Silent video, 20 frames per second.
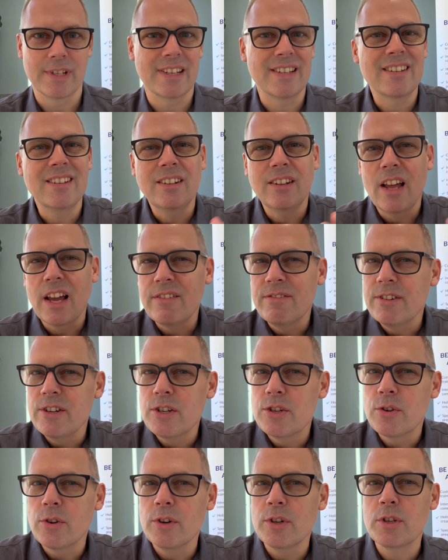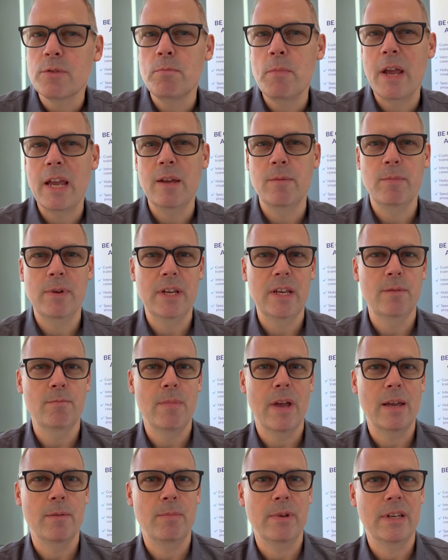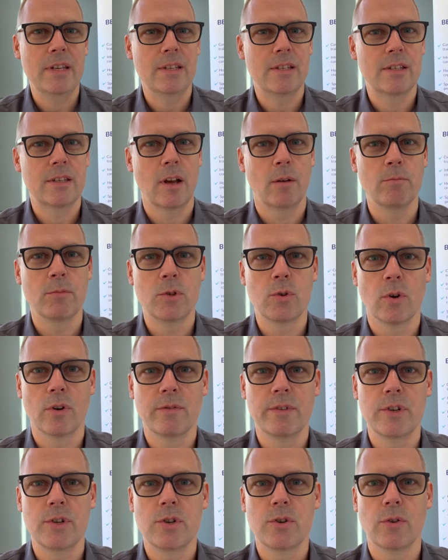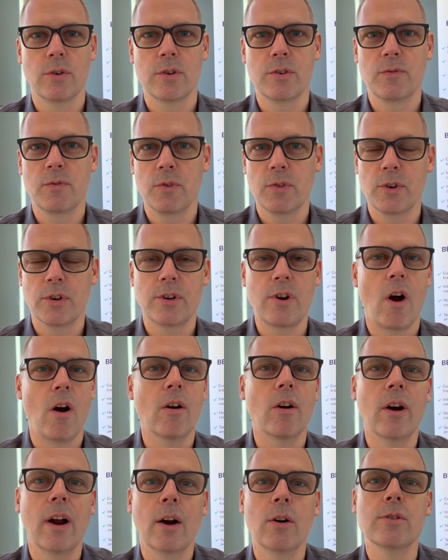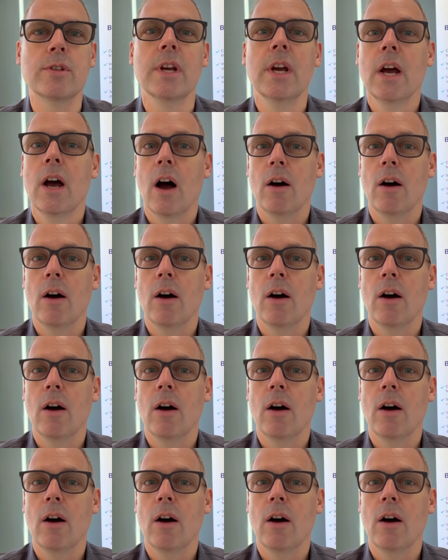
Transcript: It's life insurance, maybe, maybe some sort of insurance for their car or house.